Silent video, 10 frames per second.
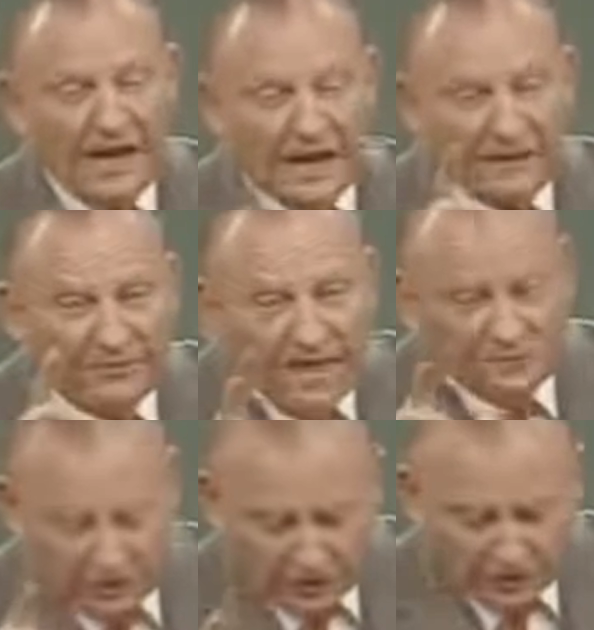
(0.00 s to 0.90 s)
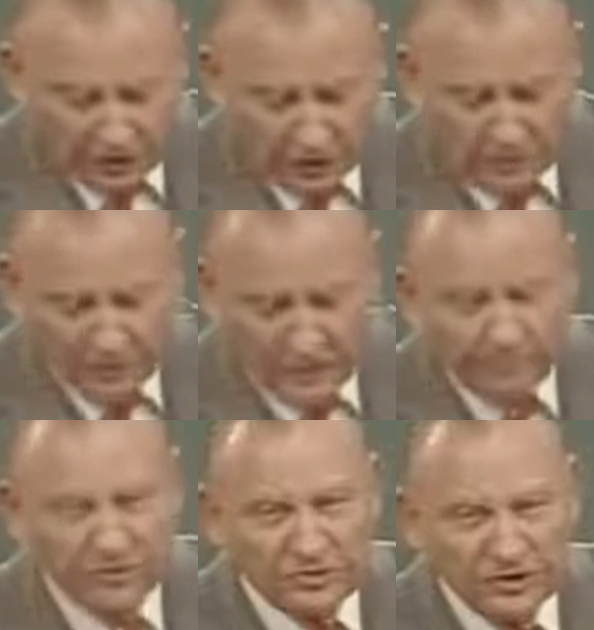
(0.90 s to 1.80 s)
And that church, called the
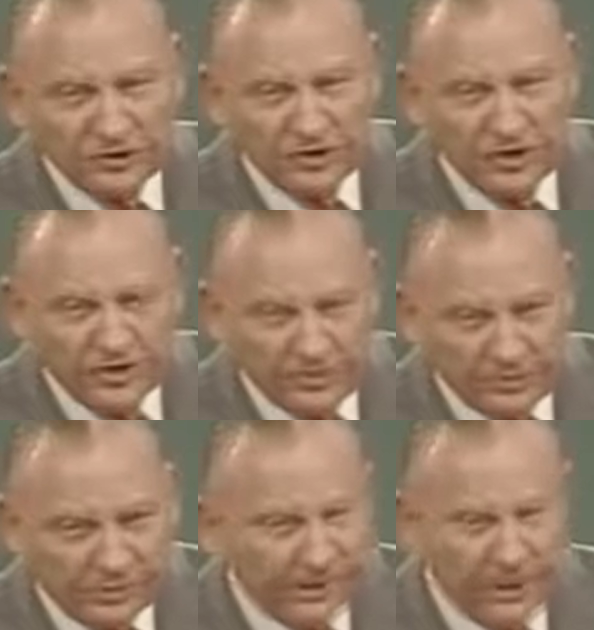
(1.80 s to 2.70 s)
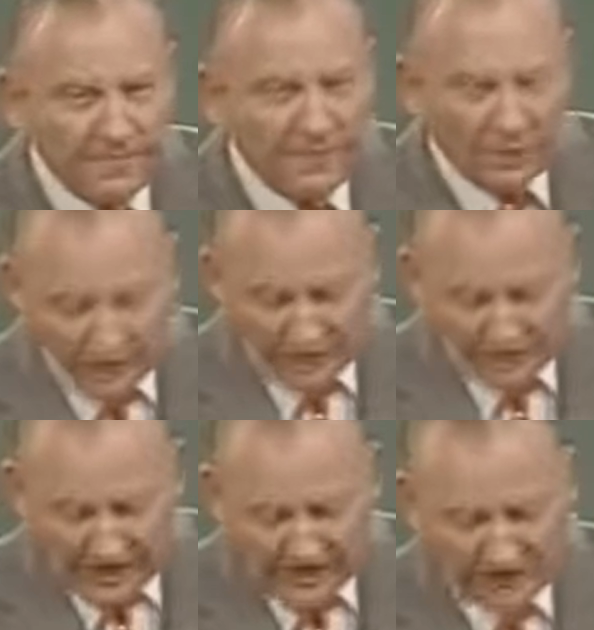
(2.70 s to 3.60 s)
Coptic Church in Egypt today, which
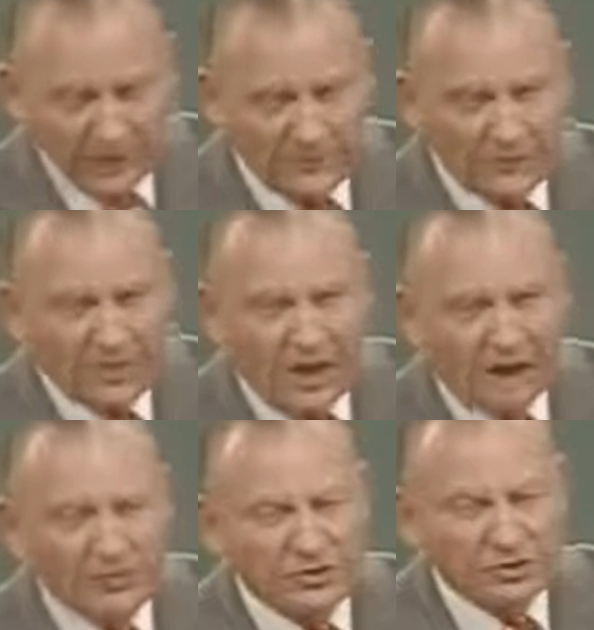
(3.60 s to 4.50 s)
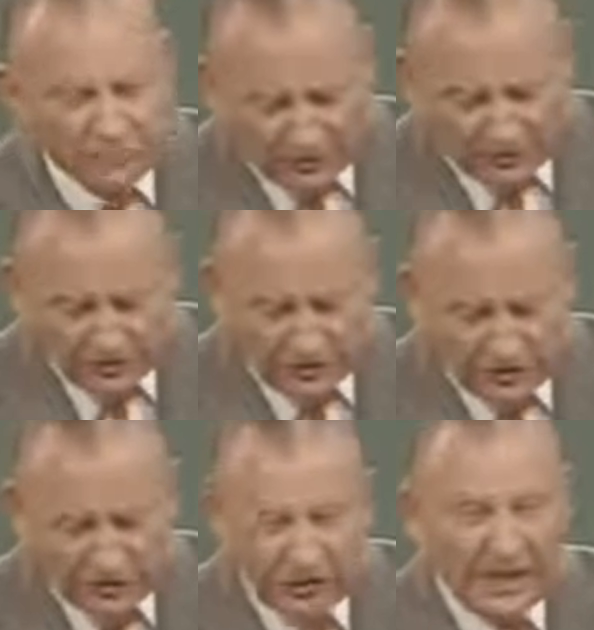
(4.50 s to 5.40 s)
is actually a restricted
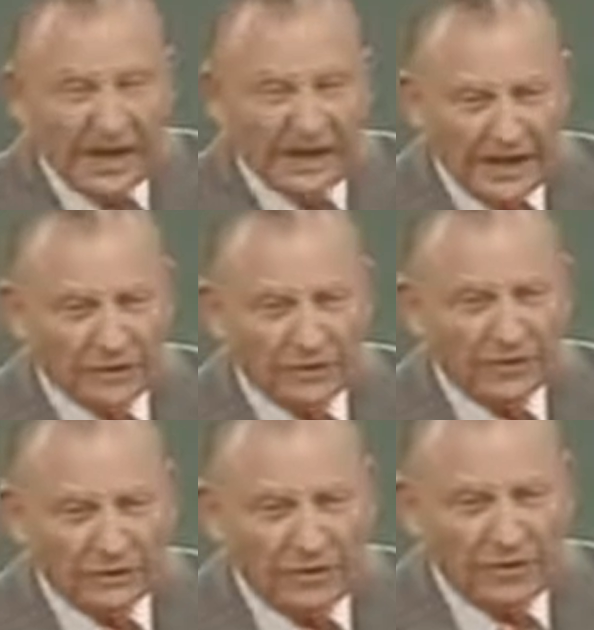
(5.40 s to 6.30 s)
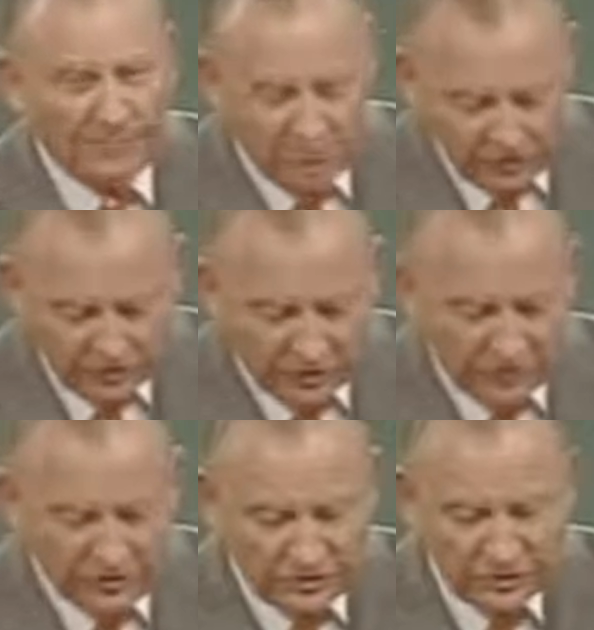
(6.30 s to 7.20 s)
church and has been a greatly
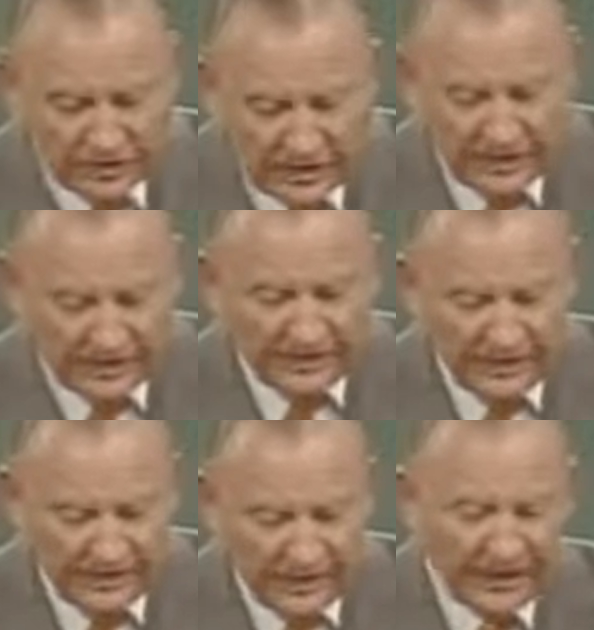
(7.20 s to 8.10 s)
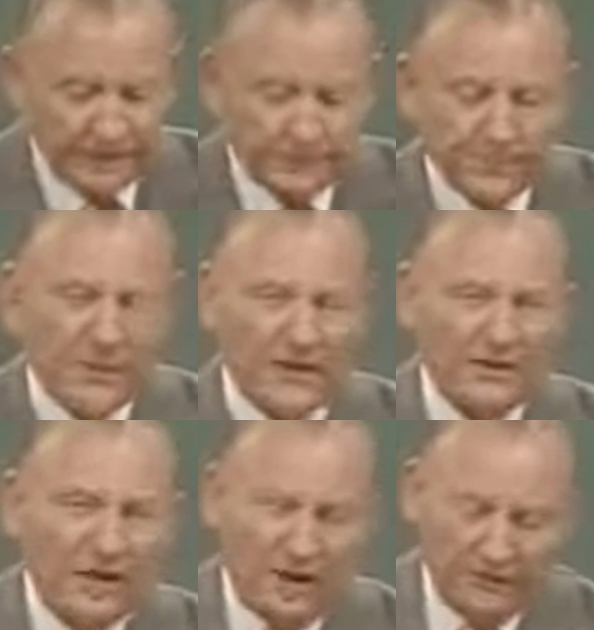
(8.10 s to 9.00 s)
persecuted church in that land,
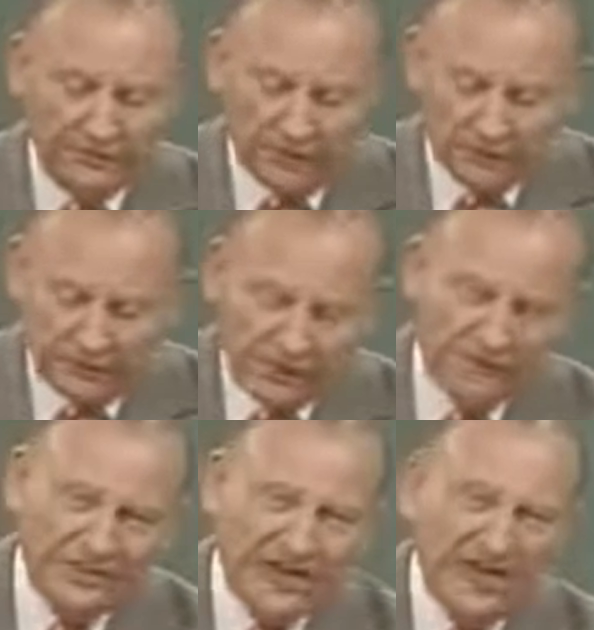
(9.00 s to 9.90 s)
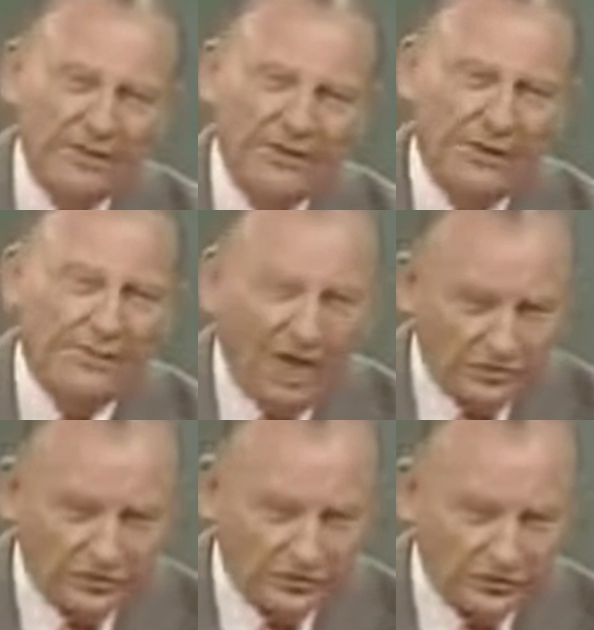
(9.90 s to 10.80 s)
God, from the time of the
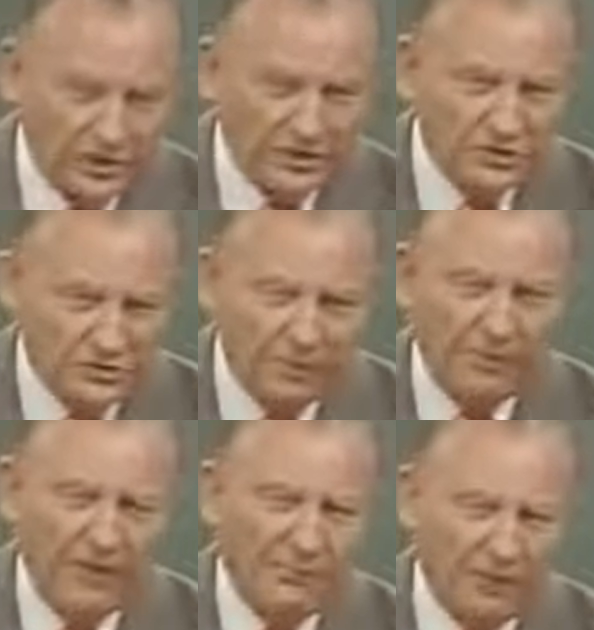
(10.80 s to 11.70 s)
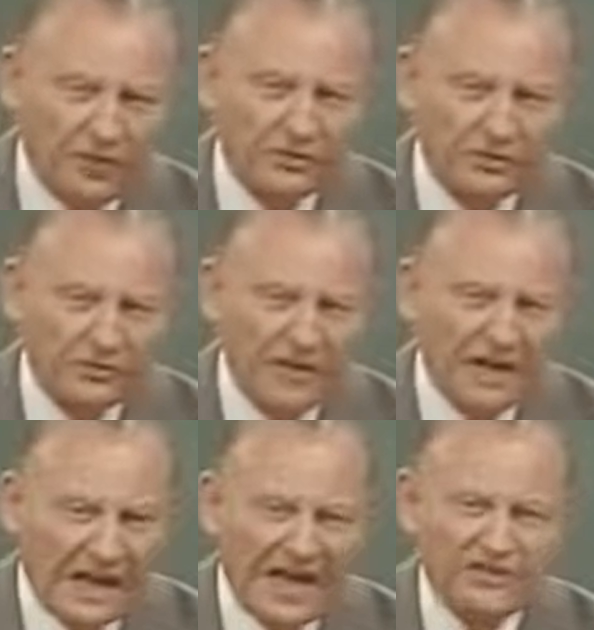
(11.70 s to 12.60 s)
apostles, some of the apostles
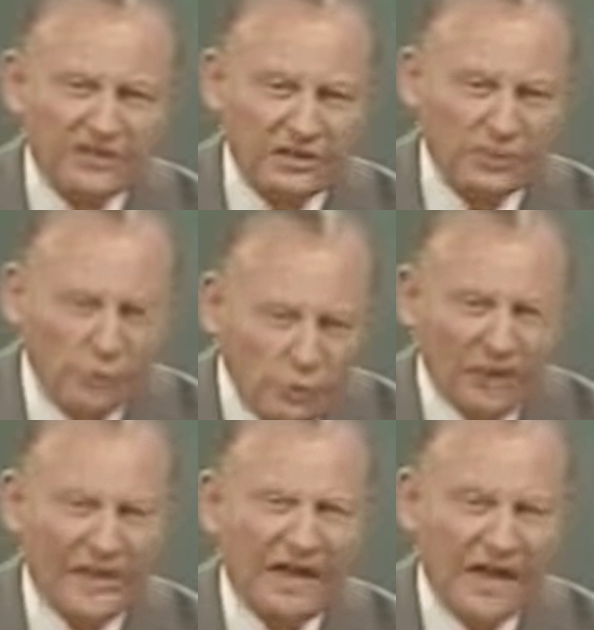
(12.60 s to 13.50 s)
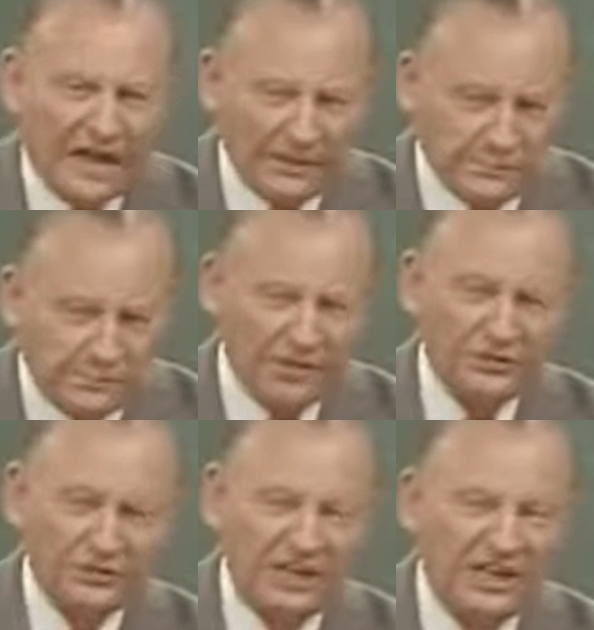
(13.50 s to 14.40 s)
actually went and
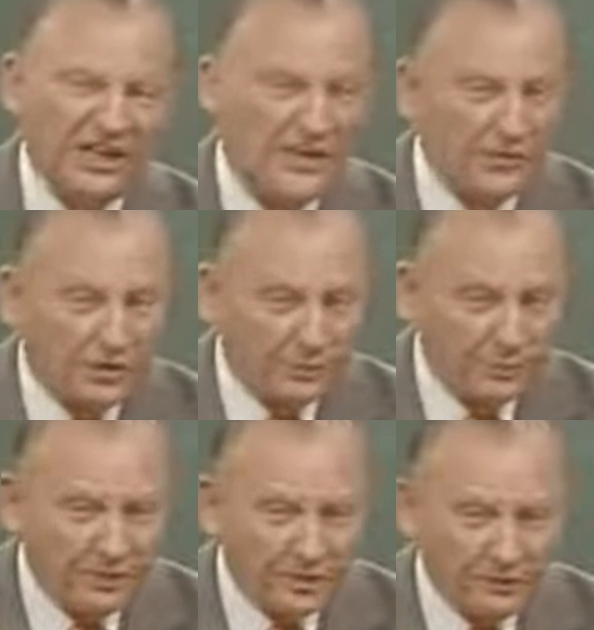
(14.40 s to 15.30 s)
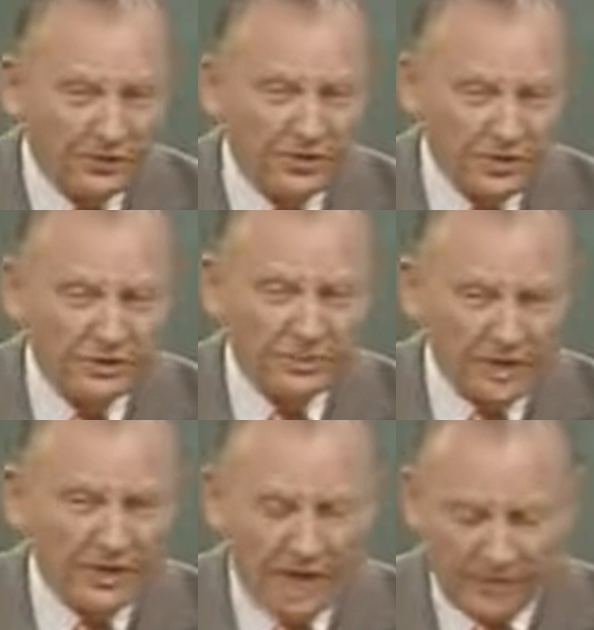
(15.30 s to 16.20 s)
preached in Egypt so that Egypt
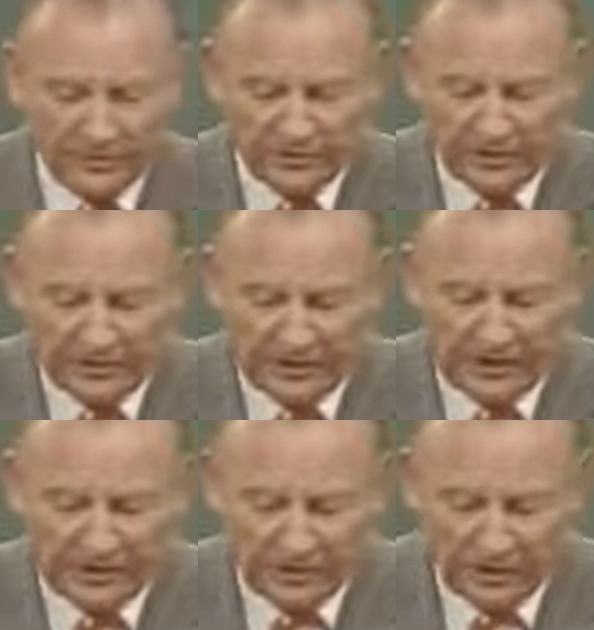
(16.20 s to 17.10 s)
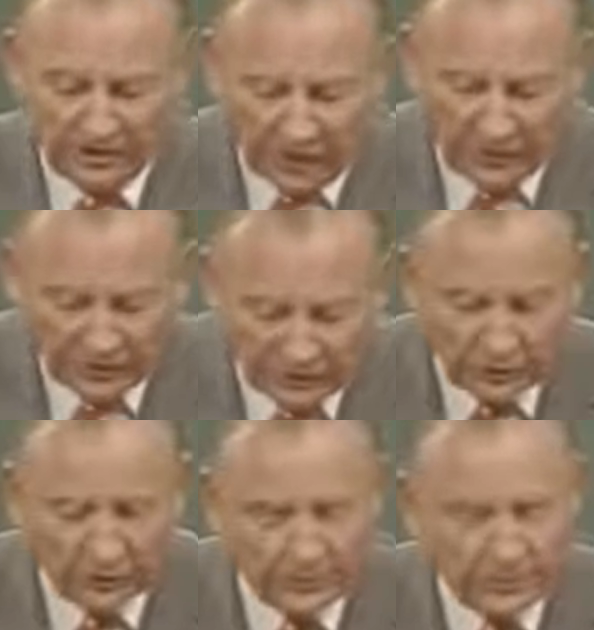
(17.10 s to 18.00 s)
had an opportunity to know the
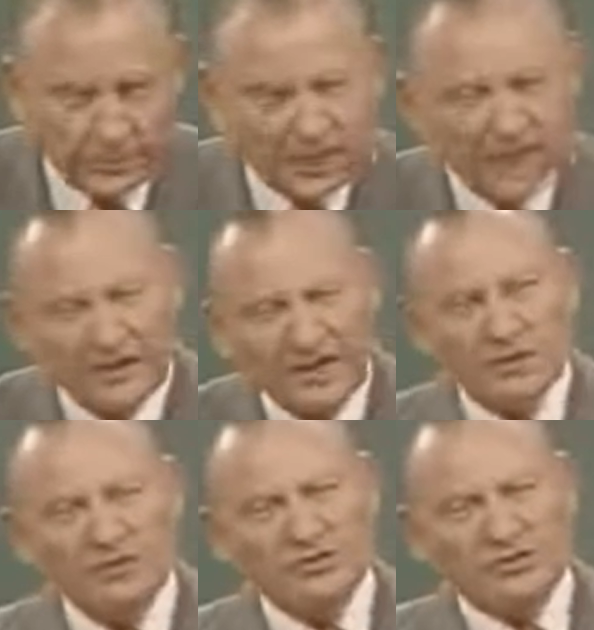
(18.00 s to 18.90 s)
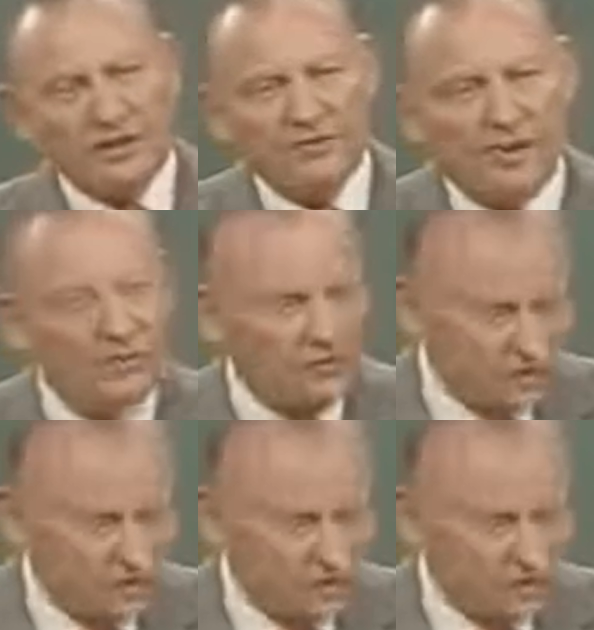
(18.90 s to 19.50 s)
truth. And yet, 700